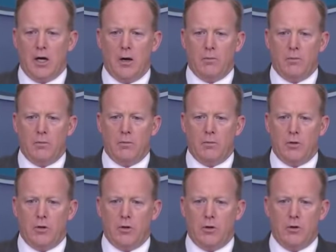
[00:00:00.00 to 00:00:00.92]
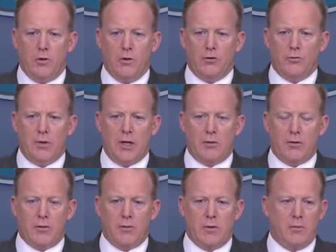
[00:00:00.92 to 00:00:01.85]
Um, who, who's meeting
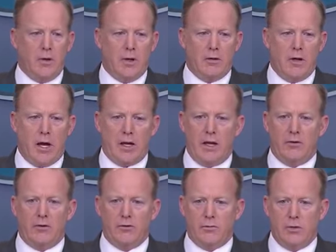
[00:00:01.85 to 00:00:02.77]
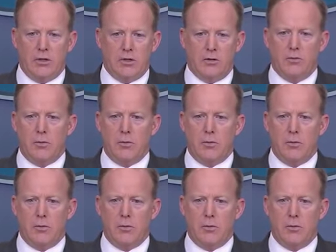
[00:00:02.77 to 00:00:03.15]
with them. And in, in, a lot of cases, we do.